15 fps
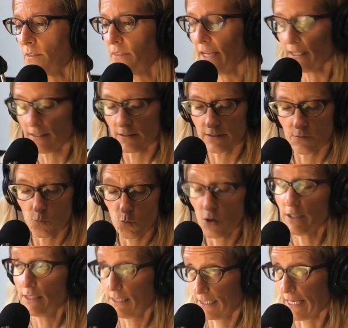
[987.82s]
that
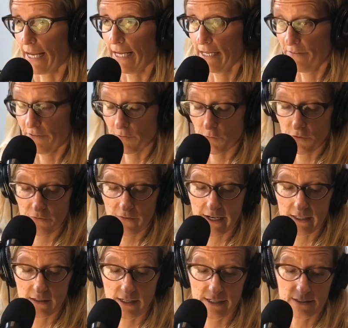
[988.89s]
would say, if it were
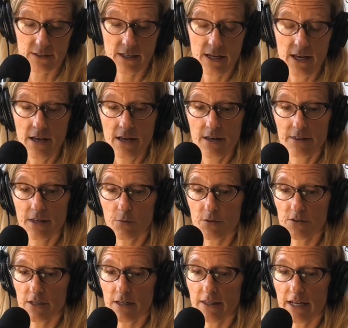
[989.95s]
finalized, that
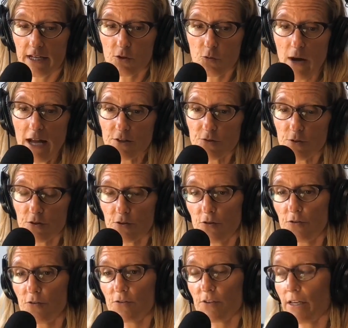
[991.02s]
would say that graduate
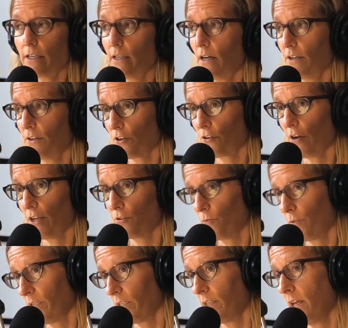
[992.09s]
students and
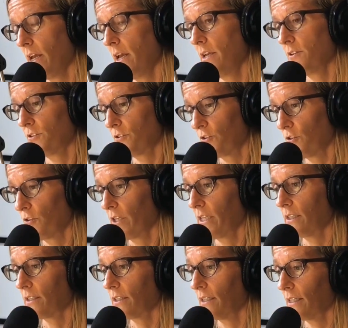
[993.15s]
undergraduate
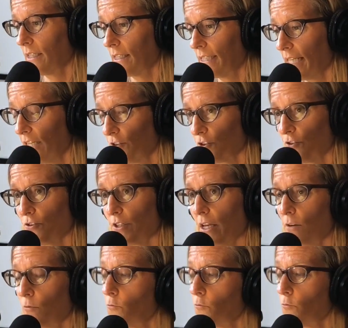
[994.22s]
student teachers
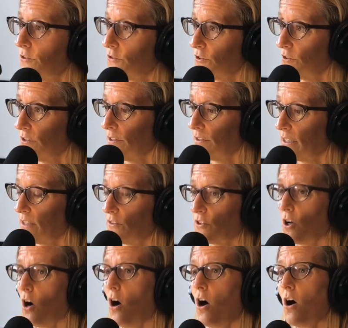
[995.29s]
and research assistants
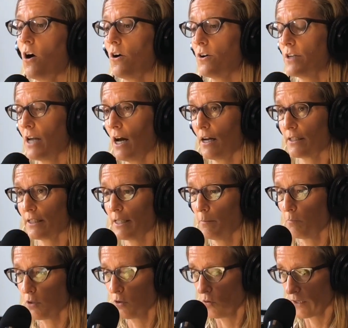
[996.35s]
are not
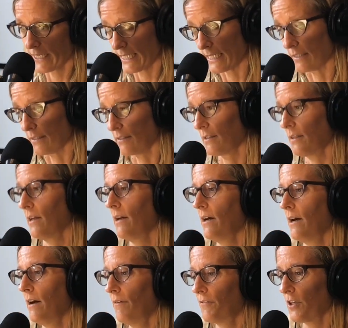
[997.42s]
employees
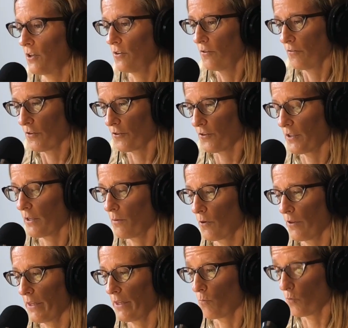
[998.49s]
of the university
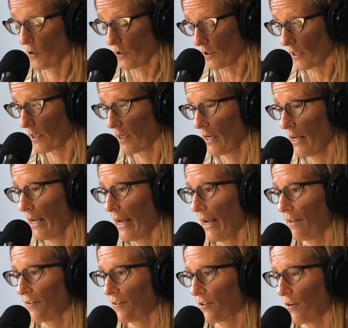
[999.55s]
where they work.
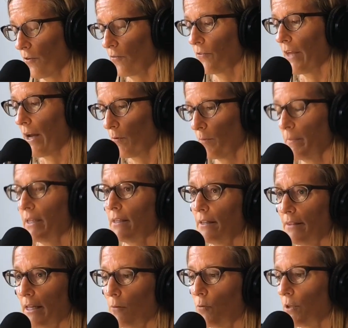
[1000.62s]
And so that would mean
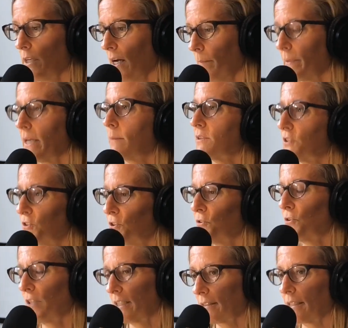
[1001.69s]
that they would not be able to
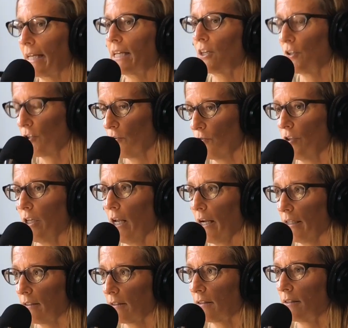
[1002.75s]
do things like
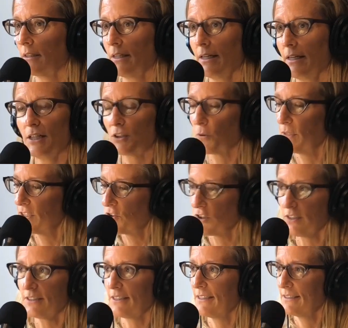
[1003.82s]
unionize. So it
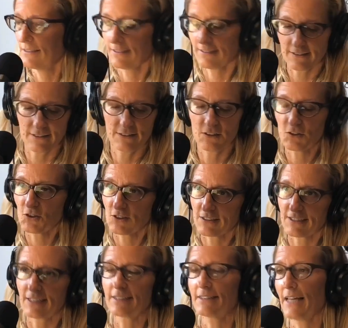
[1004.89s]
just is, there's
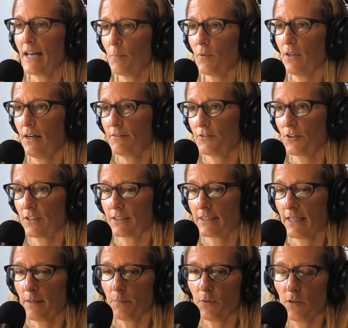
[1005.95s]
just example after
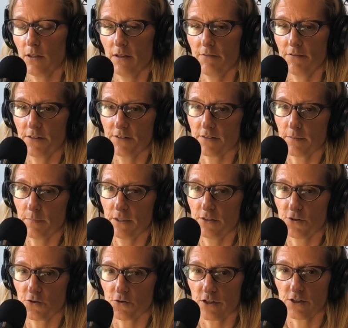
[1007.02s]
example of this
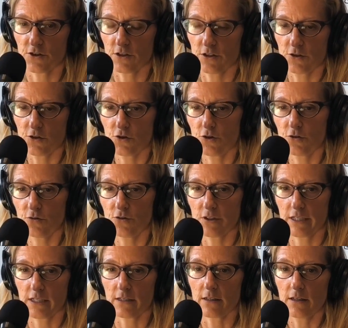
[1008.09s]
administration
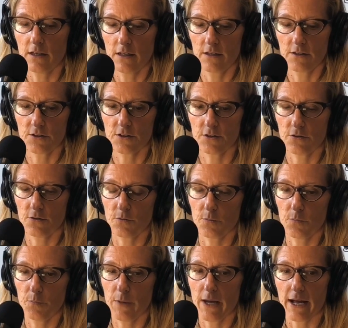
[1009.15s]
choosing to
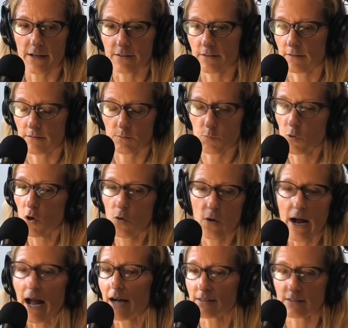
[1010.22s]
pass
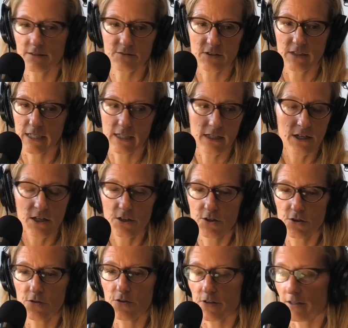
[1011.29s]
proactively
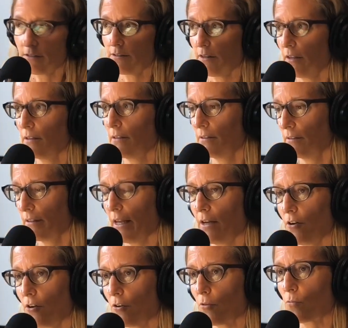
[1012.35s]
do things that
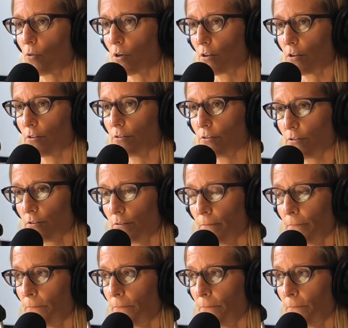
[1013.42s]
hurt workers.